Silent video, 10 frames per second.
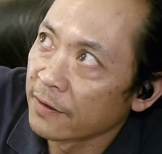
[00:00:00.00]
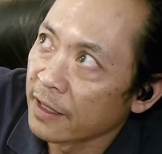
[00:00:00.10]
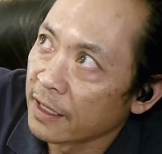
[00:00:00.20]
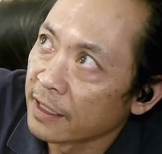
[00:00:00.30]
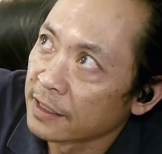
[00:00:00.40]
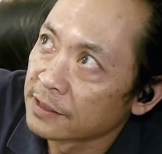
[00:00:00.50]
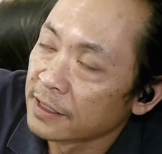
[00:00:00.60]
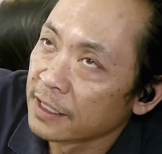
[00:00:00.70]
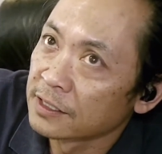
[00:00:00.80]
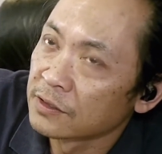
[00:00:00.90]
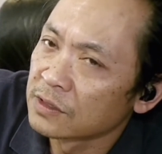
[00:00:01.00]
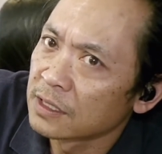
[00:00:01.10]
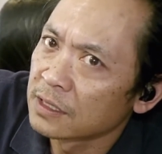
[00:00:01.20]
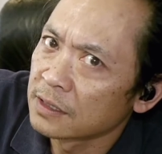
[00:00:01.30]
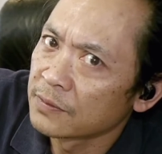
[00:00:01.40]
Yesterday, she was a
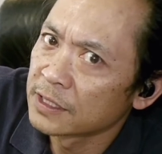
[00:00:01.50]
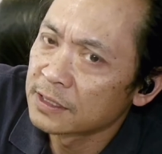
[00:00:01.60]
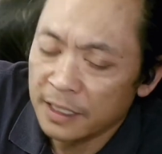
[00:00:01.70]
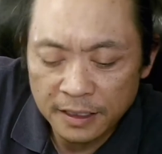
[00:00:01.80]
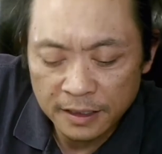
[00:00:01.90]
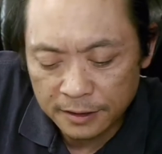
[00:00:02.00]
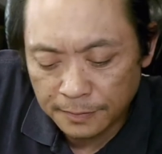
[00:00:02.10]
little bit tired.